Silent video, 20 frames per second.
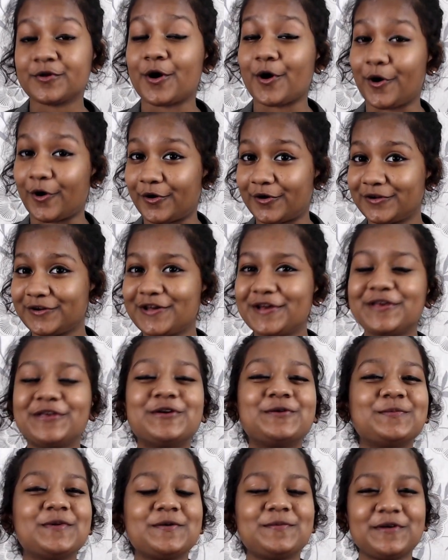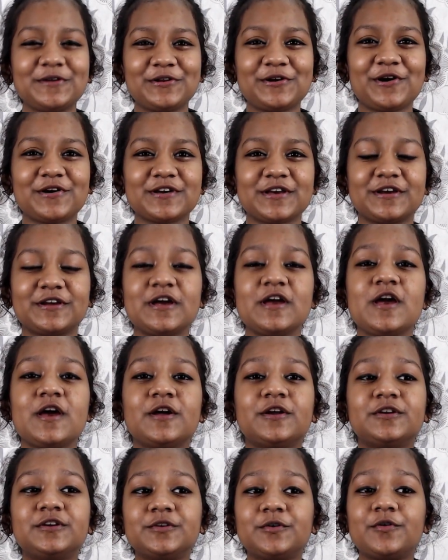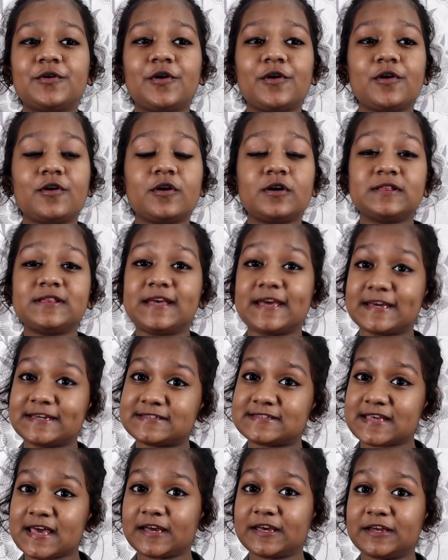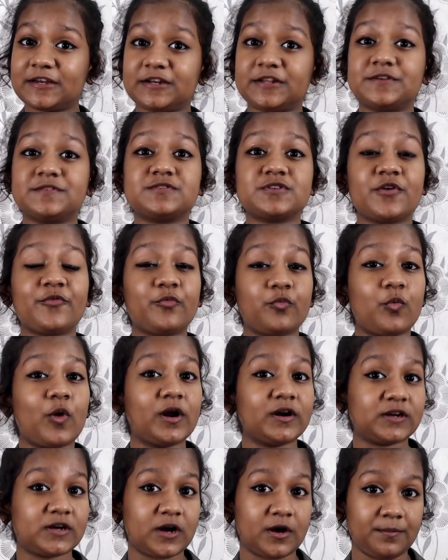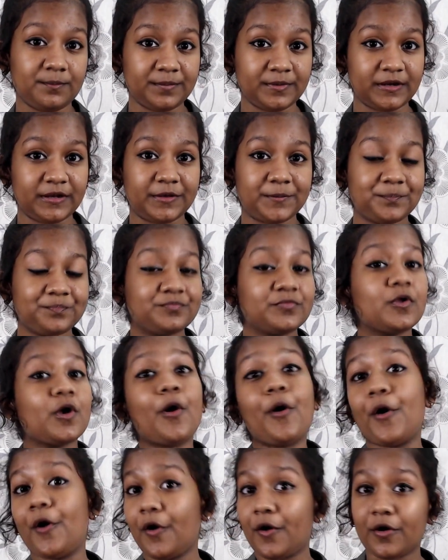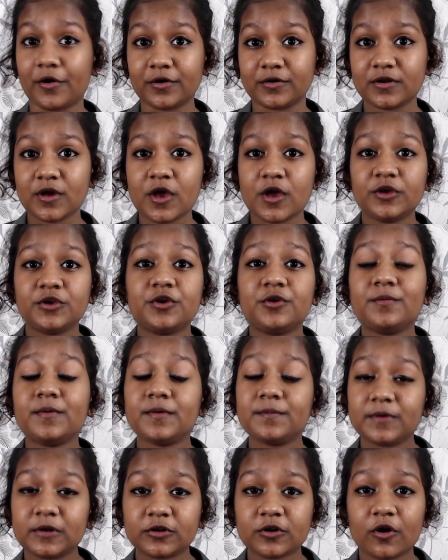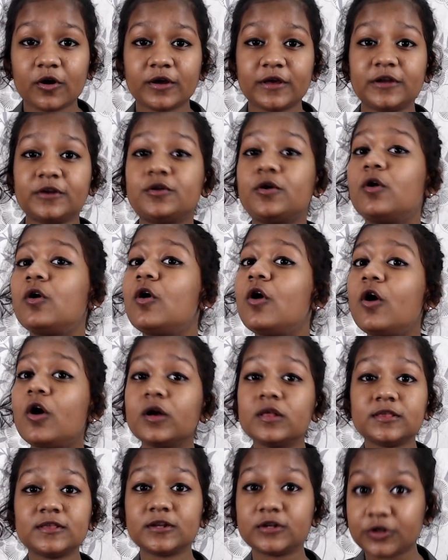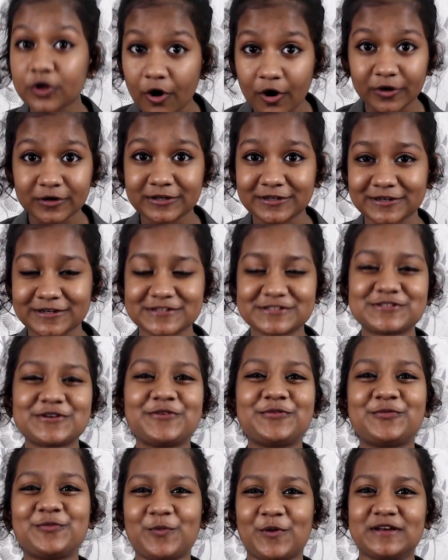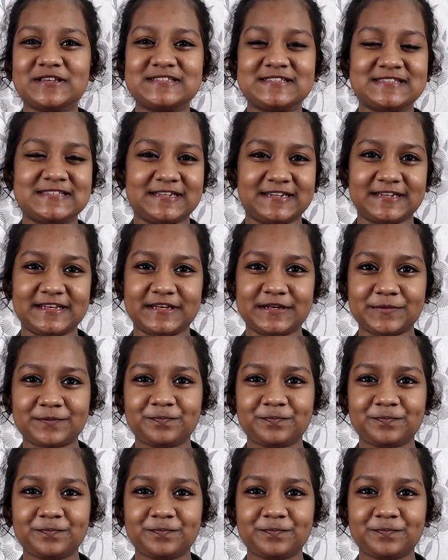Or you may be talking to all the executives of one company. Or you may be talking to all the doctors of one city.